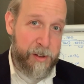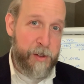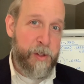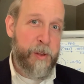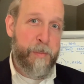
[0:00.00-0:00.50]

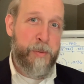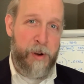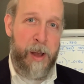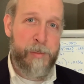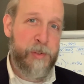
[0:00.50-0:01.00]
the
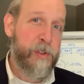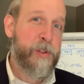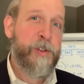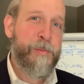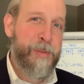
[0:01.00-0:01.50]
prompts
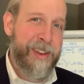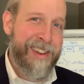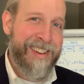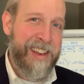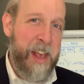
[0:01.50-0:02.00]
to
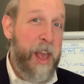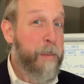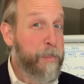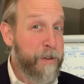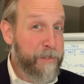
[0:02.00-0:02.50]
me
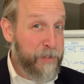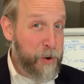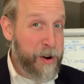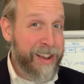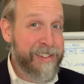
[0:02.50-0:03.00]

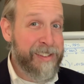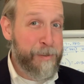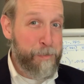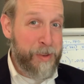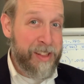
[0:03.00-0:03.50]
before I
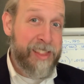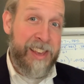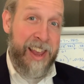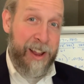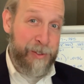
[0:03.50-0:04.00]
submit
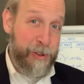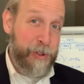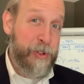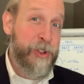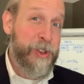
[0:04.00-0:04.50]
the
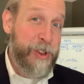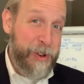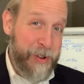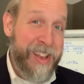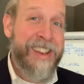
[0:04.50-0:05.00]
answers to
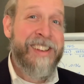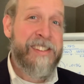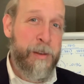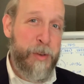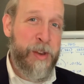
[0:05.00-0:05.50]
you.
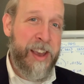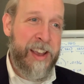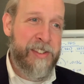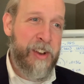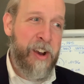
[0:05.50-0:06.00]
Some of you
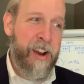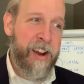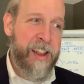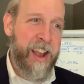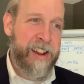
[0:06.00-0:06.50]
guys are
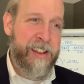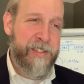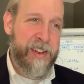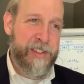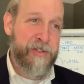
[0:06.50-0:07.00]
kind
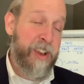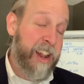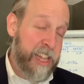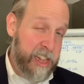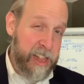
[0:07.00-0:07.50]
of
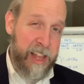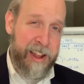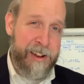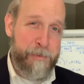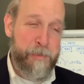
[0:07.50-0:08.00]
straddling the
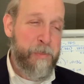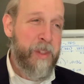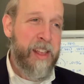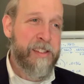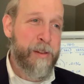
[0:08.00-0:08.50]
line.
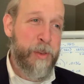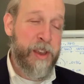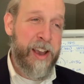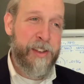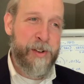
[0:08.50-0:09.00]
Some of you
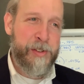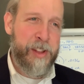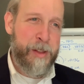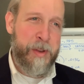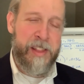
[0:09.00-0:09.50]
guys are
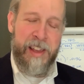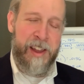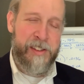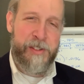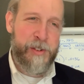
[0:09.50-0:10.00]
sending me the
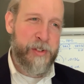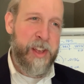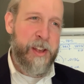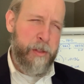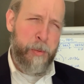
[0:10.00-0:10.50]
answers
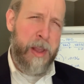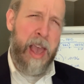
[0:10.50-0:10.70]
3